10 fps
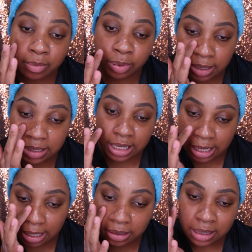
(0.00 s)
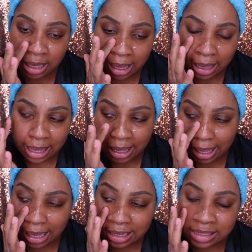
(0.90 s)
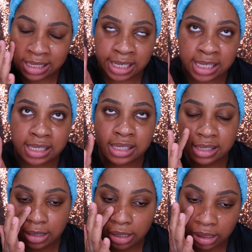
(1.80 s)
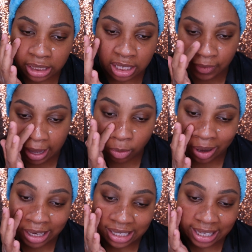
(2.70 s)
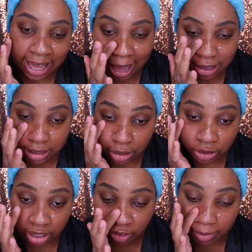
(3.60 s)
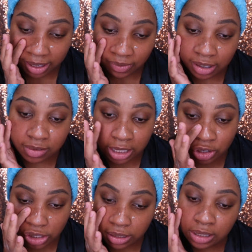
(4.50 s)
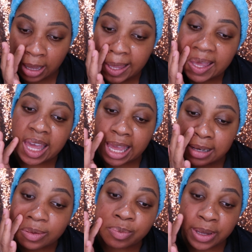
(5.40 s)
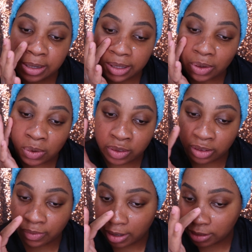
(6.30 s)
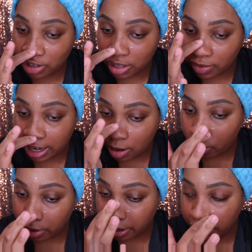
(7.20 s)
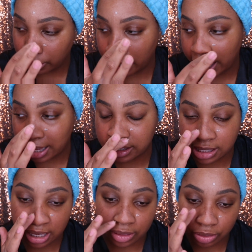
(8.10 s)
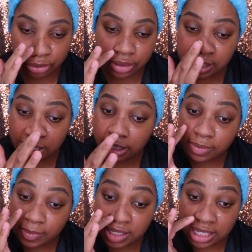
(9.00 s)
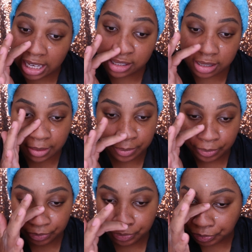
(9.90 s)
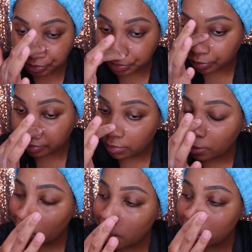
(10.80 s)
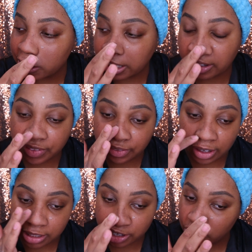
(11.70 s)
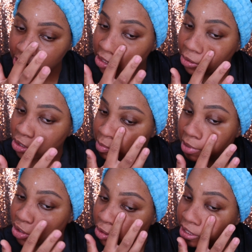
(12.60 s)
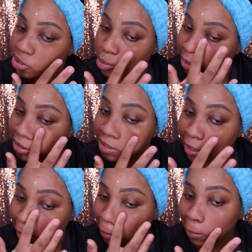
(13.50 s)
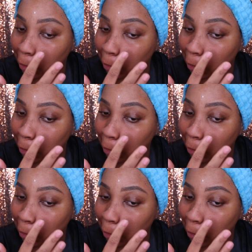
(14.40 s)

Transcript: and blend it in, it does leave a white cast underneath my foundation, and depending on the foundation that I'm wearing, you can see it underneath the foundation. So just make sure that you blend it in,